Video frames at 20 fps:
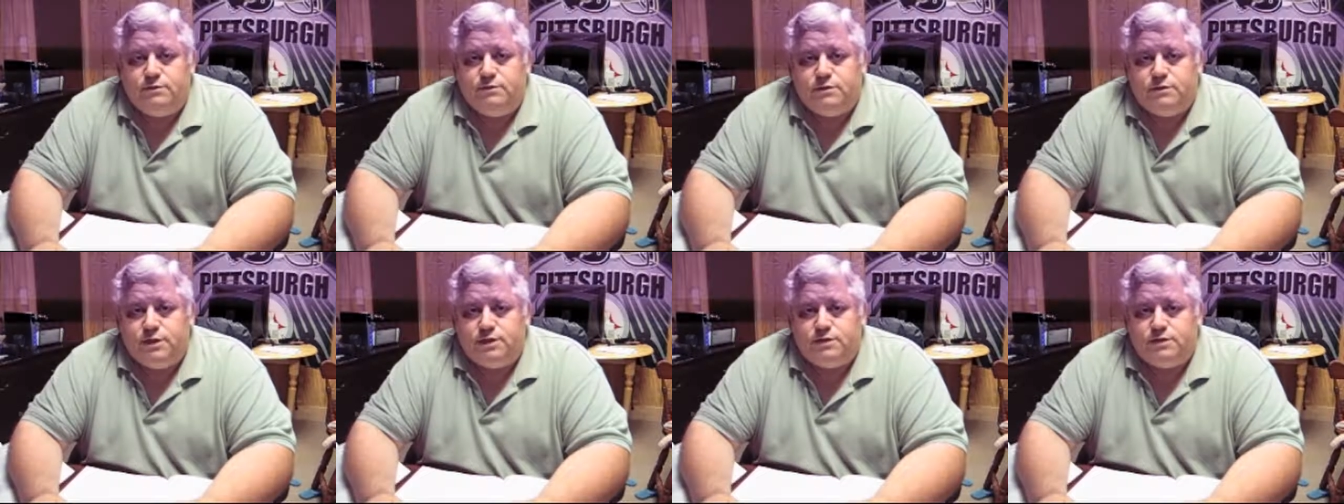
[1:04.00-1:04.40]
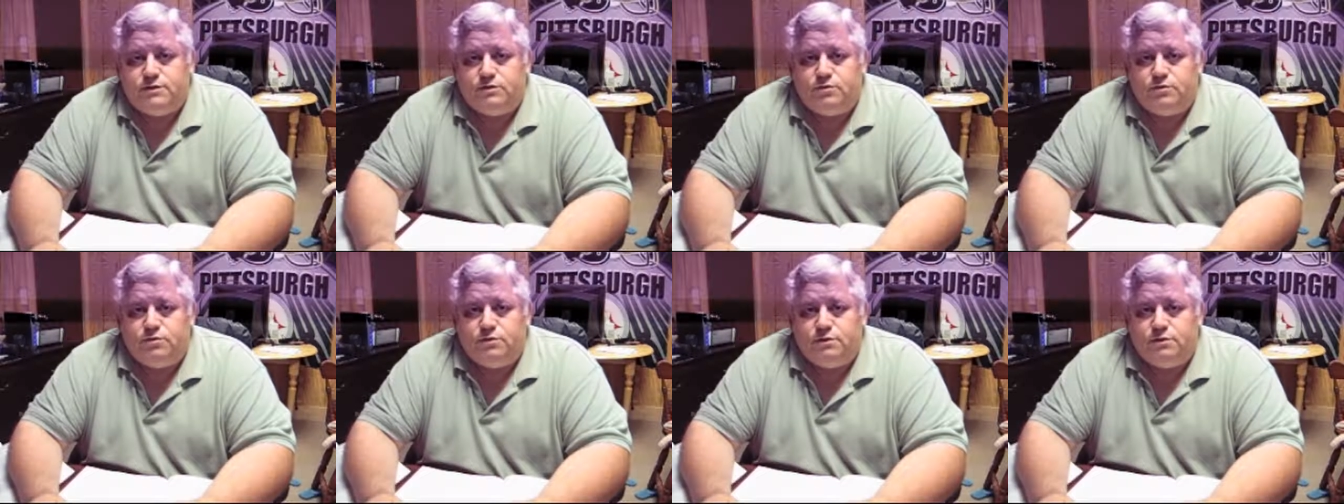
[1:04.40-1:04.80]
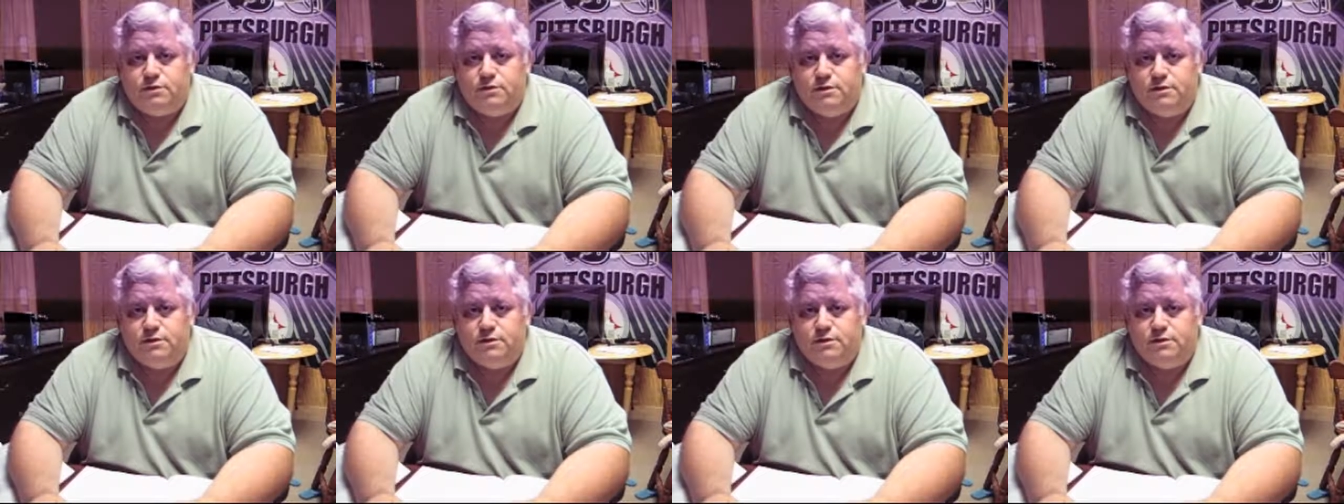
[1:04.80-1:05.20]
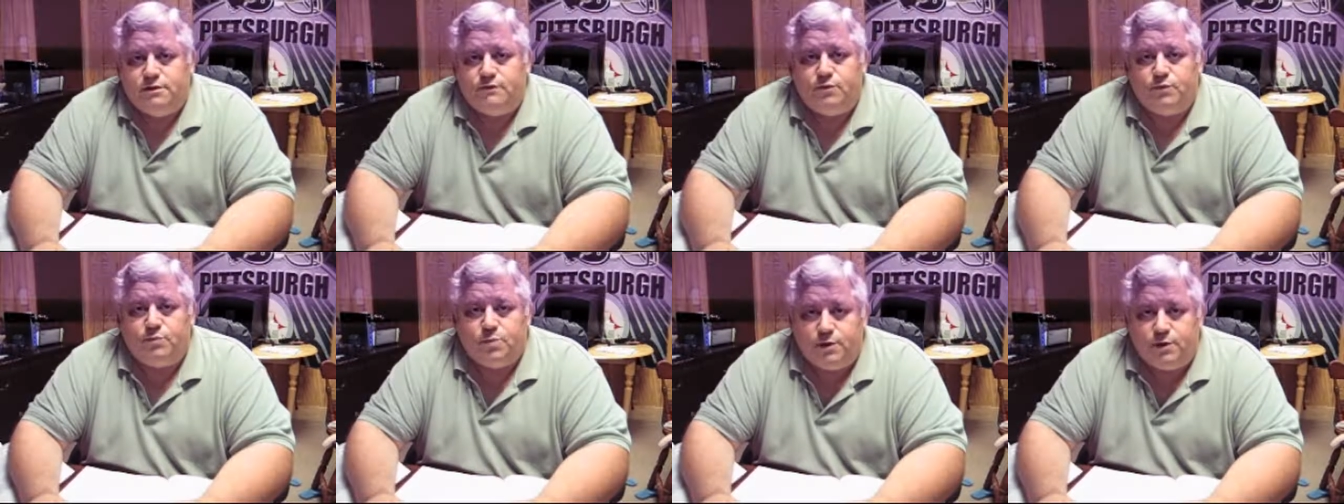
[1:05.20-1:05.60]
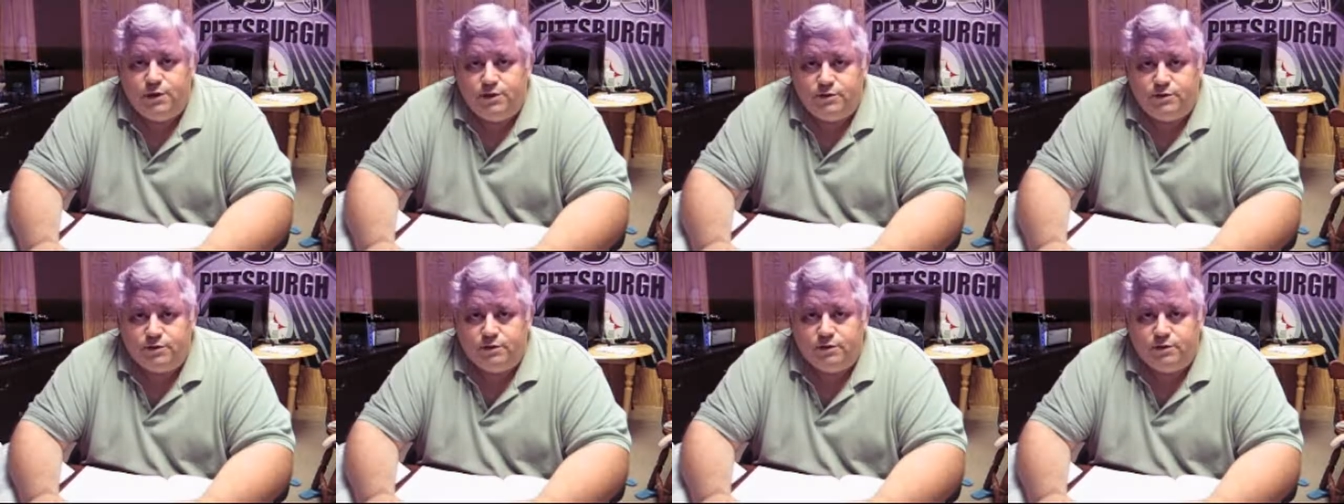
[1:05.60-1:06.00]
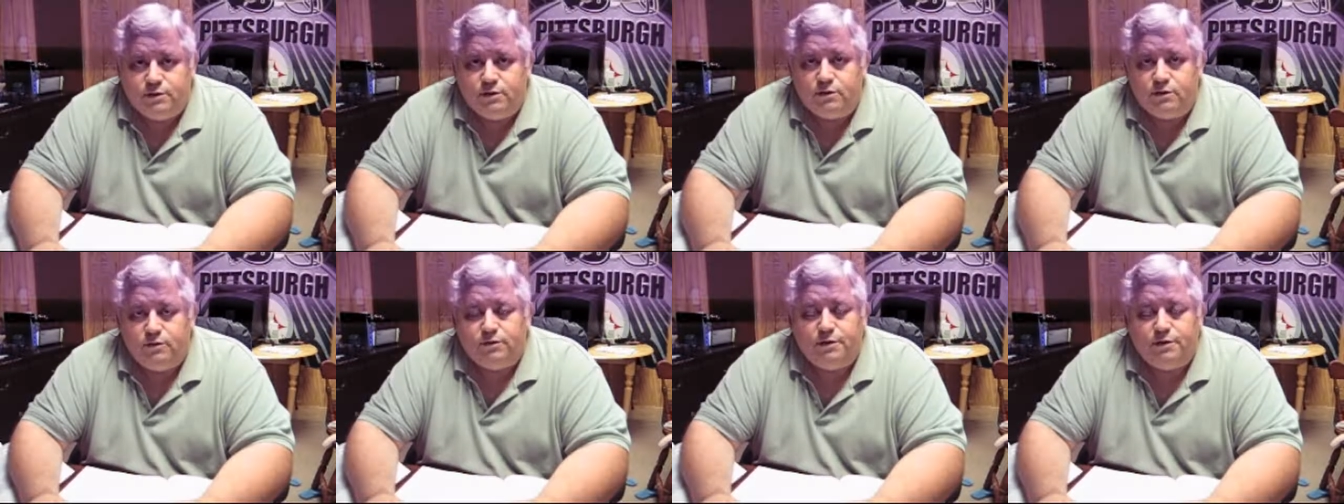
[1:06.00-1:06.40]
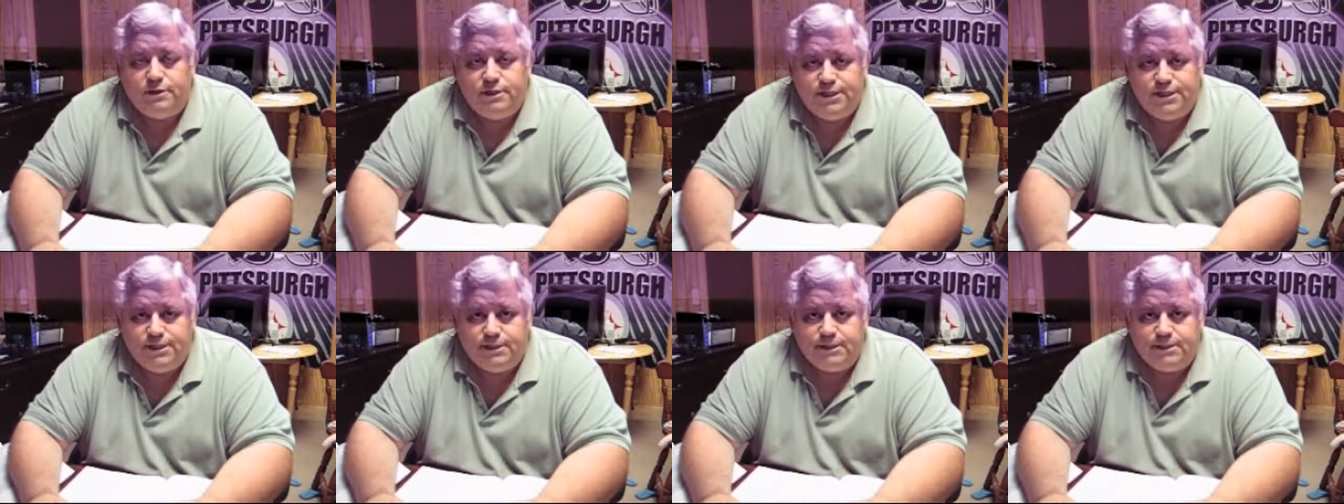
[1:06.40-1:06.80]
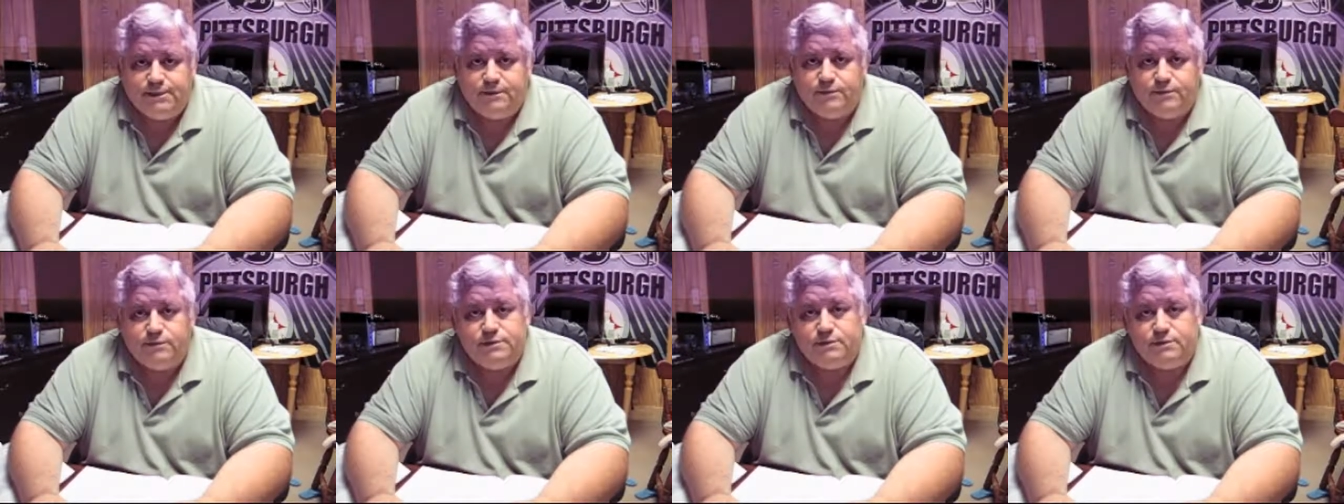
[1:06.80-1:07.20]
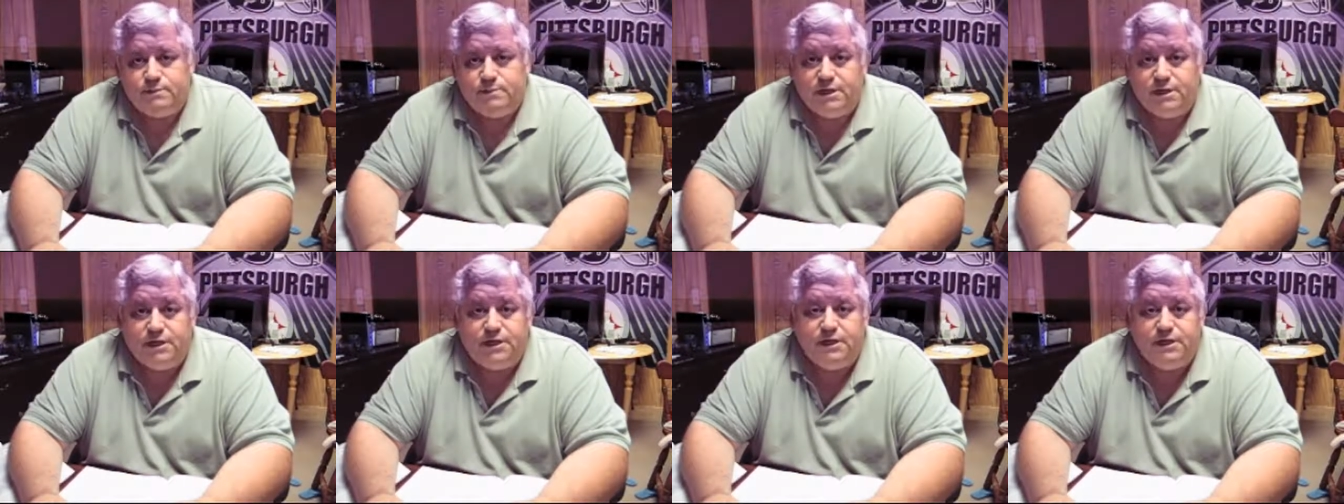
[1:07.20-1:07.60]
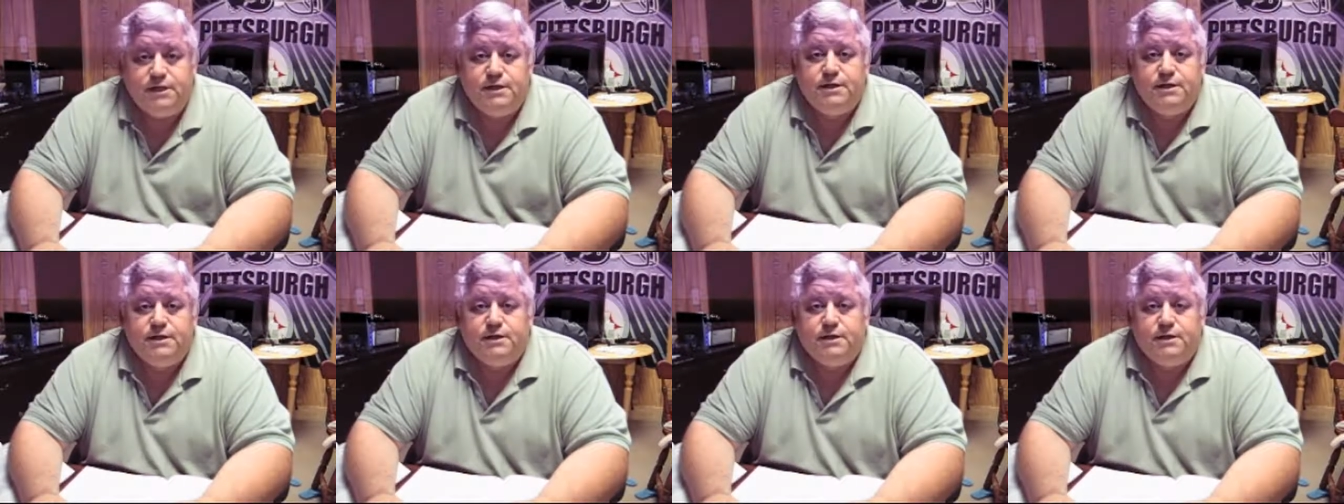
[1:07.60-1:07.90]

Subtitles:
takes the word of a preacher or a deacon or somebody